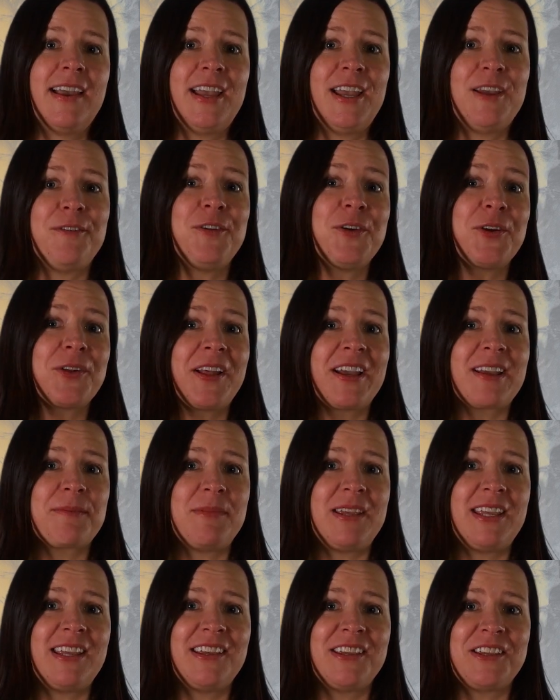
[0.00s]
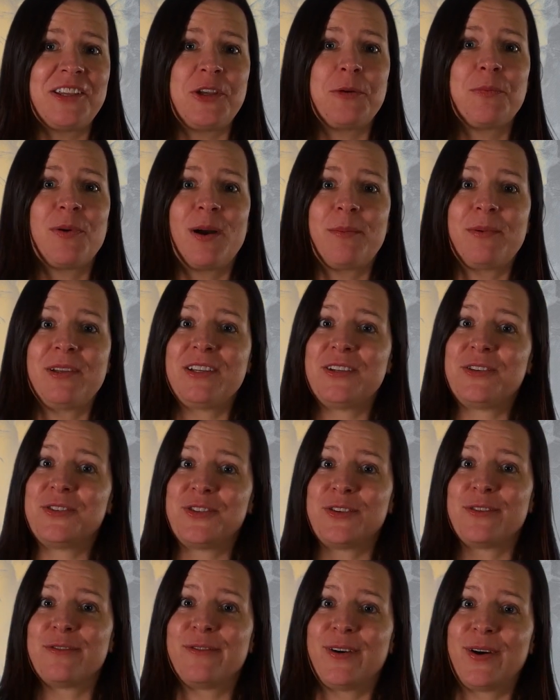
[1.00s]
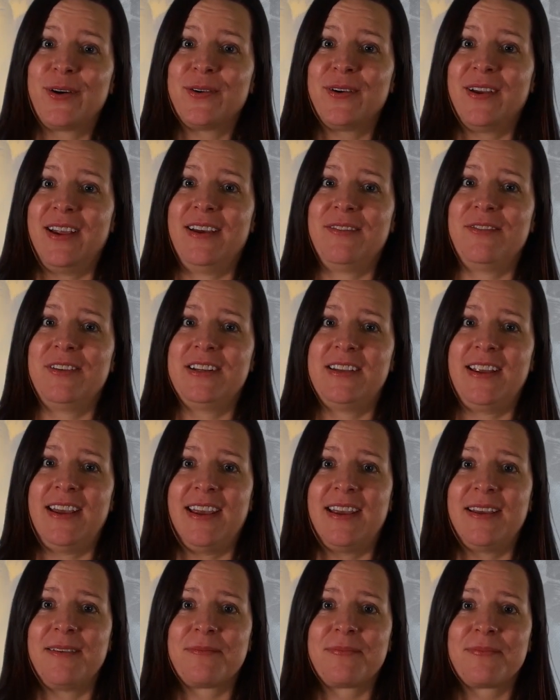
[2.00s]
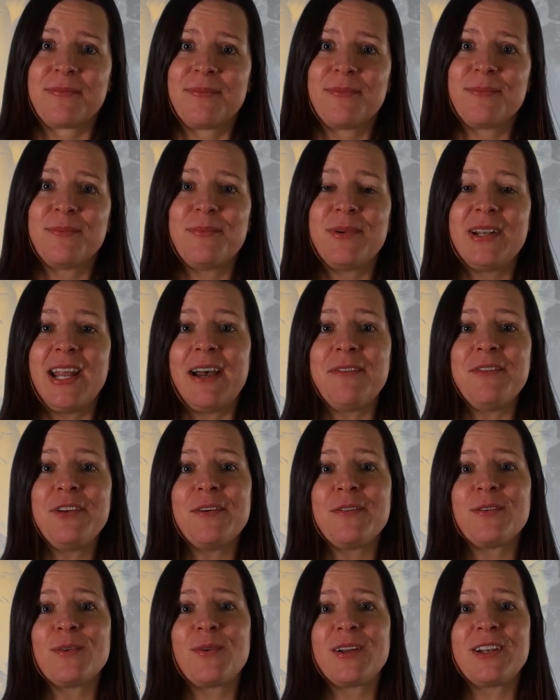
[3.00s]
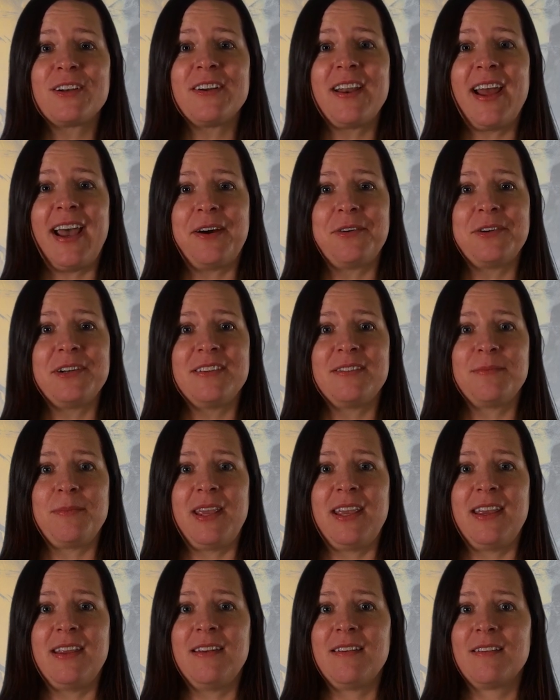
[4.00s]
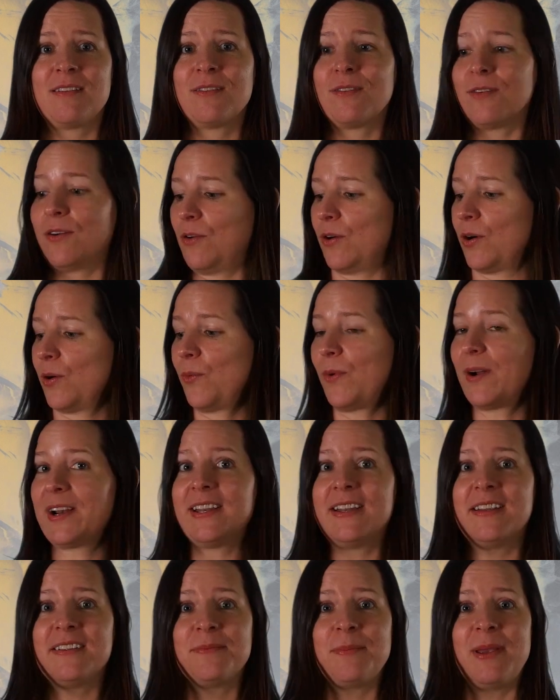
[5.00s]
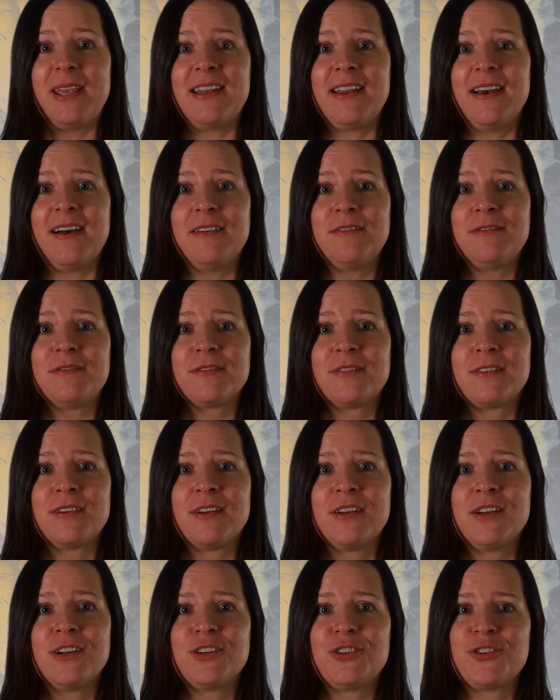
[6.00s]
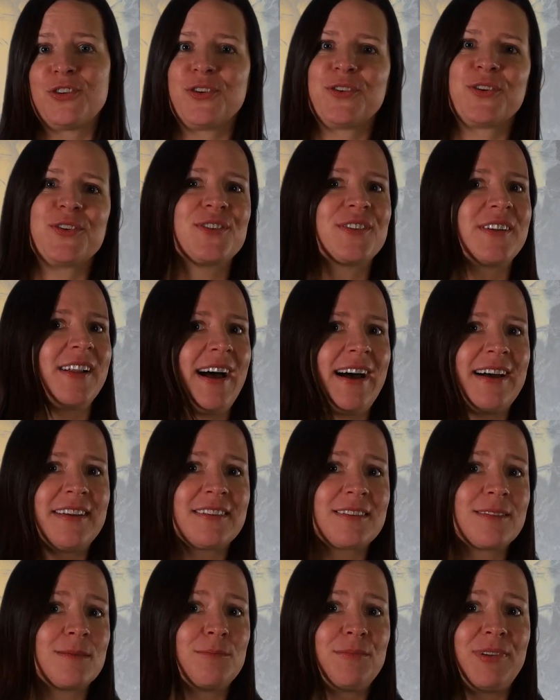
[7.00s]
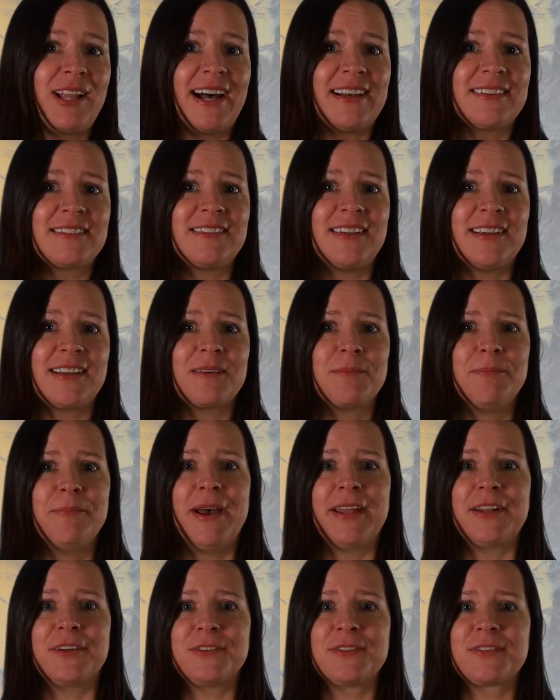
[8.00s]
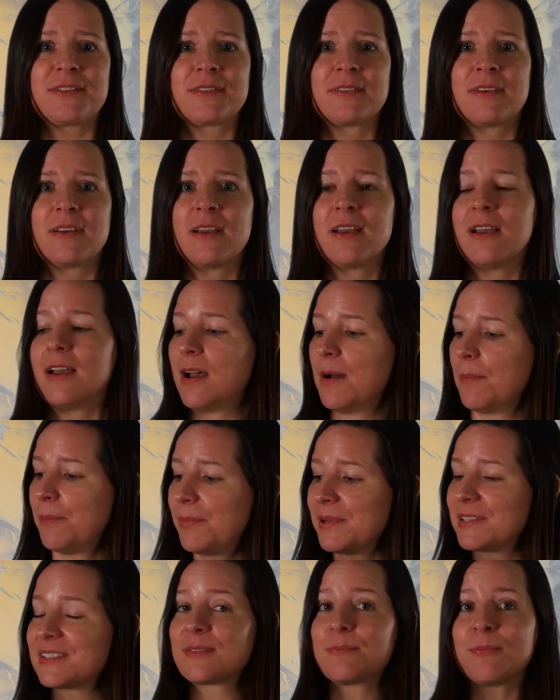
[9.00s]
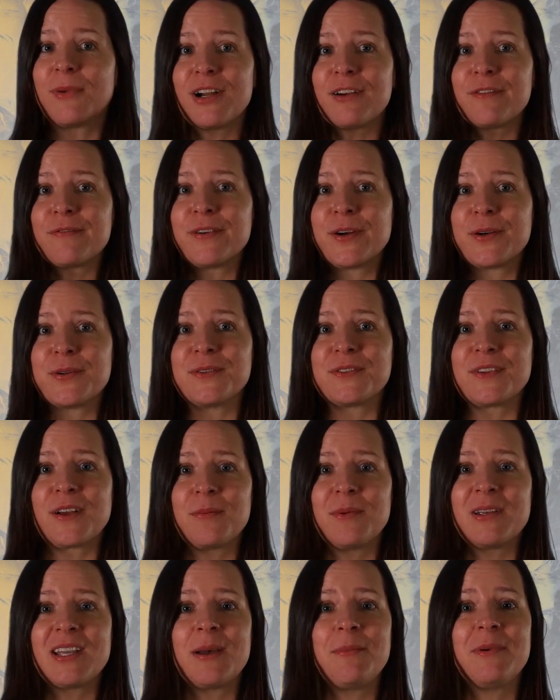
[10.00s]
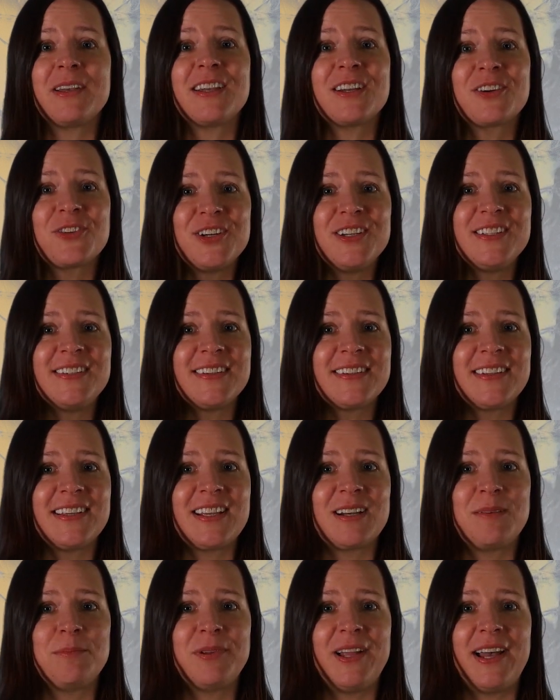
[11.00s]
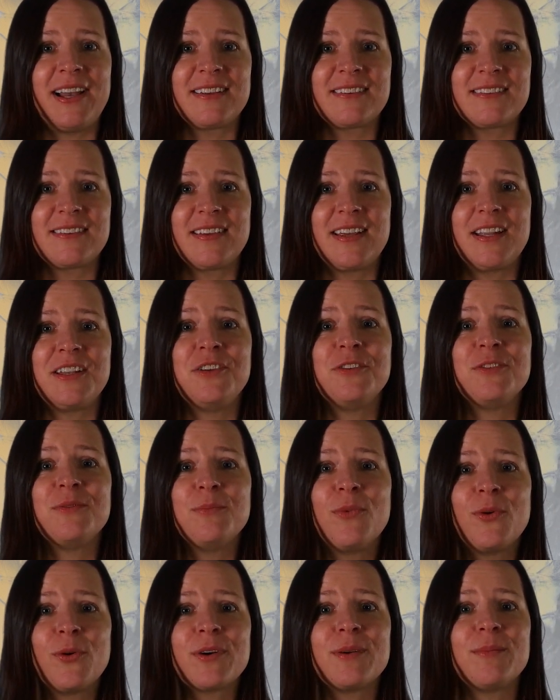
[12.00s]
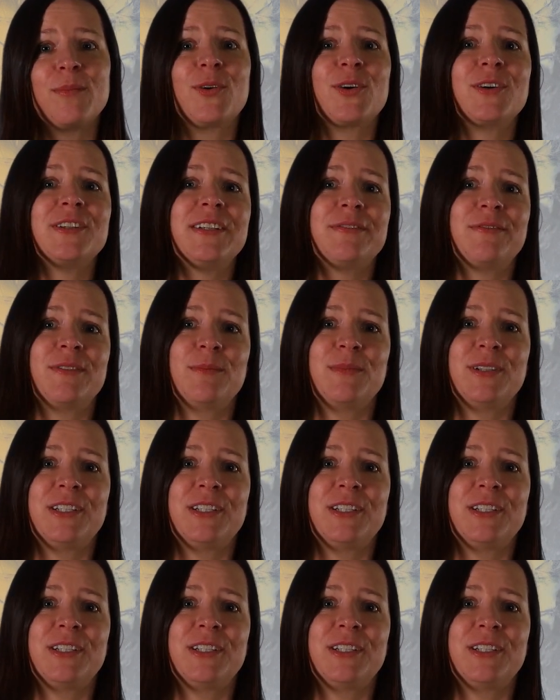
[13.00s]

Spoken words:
If you're like me, you probably use your phone every day. But have you ever wondered how it is made or what it is made of? Sure, there's glass, plastic, metals. But smartphones are becoming increasingly complex and use more and more different